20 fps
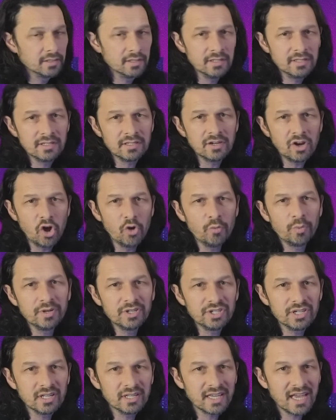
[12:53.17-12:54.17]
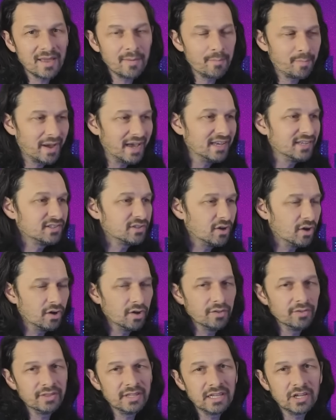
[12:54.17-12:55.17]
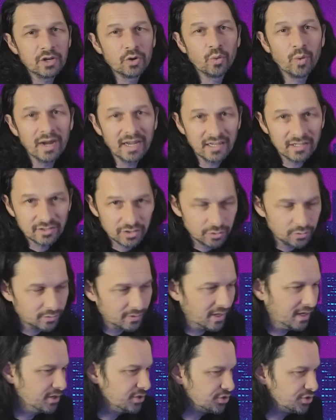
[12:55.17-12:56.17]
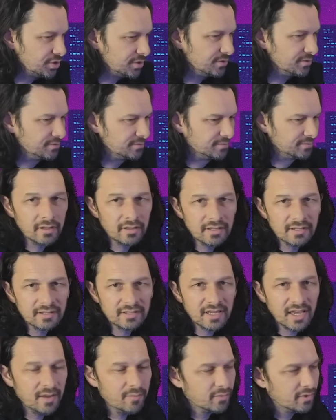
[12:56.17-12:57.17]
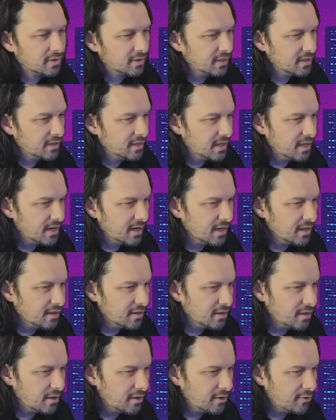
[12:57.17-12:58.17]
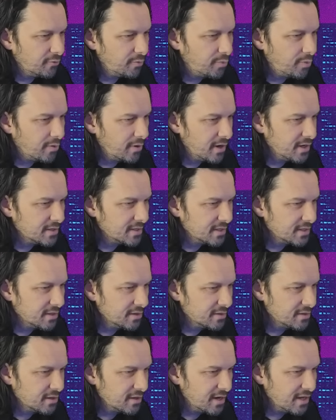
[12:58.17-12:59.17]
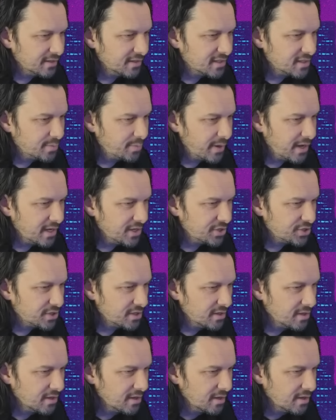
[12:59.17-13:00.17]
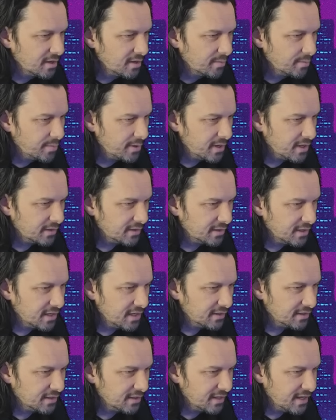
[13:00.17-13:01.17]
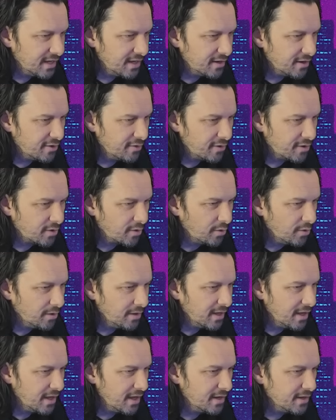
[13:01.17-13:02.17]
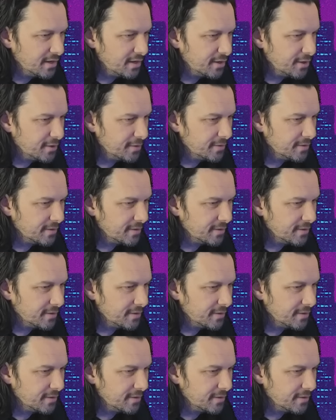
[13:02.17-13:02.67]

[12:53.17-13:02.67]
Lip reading: this is an OpenGL game based on the Quake 2 engine. This game did get a lot of press and there's a lot of anticipation, but it did get delayed, I recall. And you know,